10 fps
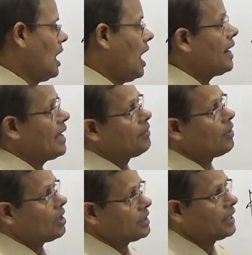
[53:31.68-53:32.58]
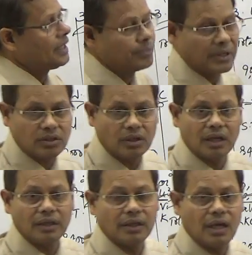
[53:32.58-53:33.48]
And I have not taken
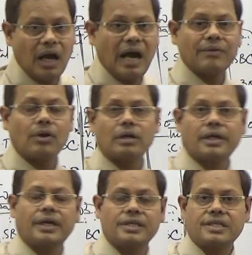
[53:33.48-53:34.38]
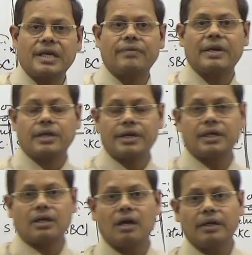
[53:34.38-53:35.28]
particularly, I have not taken Sainvat
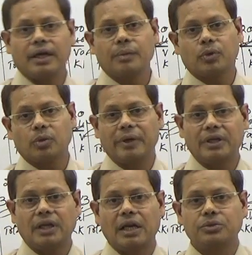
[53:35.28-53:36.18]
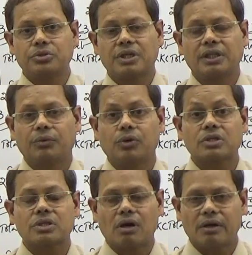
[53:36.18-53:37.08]
credit on input material used in the
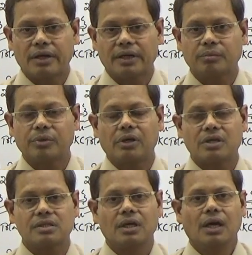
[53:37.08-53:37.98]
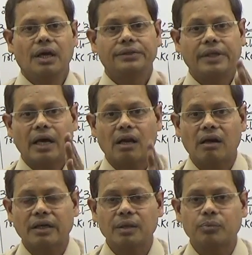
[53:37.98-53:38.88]
works contract because they are
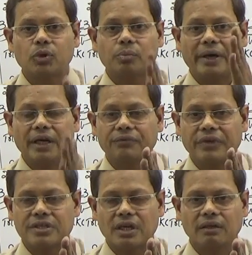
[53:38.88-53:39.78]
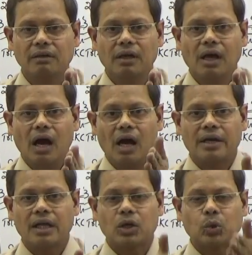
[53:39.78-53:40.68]
not input by definition
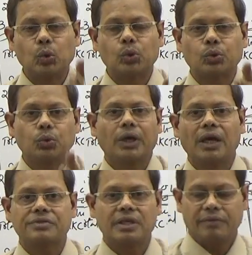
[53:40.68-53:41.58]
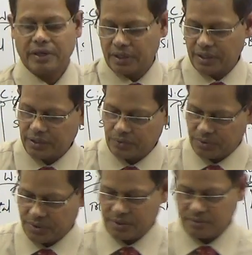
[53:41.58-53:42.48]
under rule 2K of Sainvat credit rules.